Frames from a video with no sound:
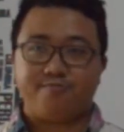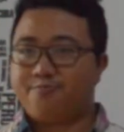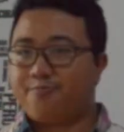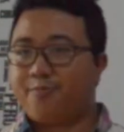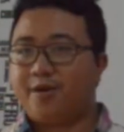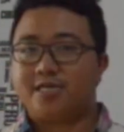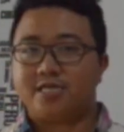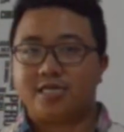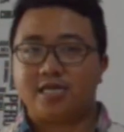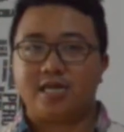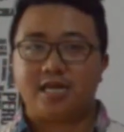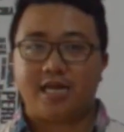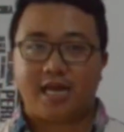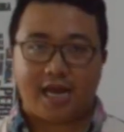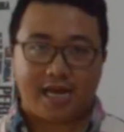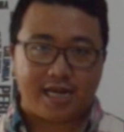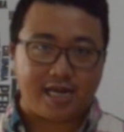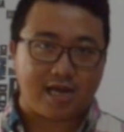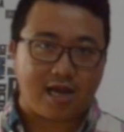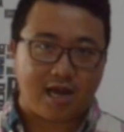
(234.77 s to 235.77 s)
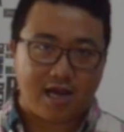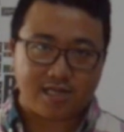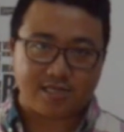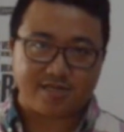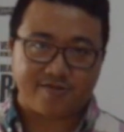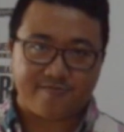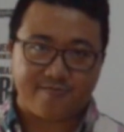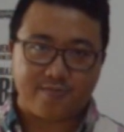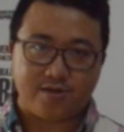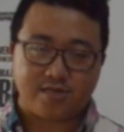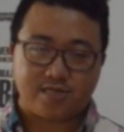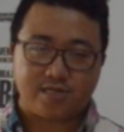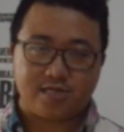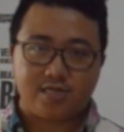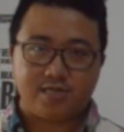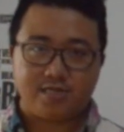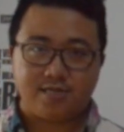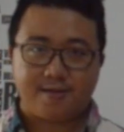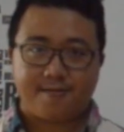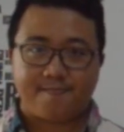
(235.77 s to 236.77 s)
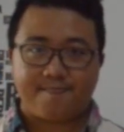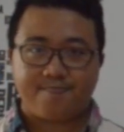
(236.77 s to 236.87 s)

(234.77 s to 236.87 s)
basically any kinds of business.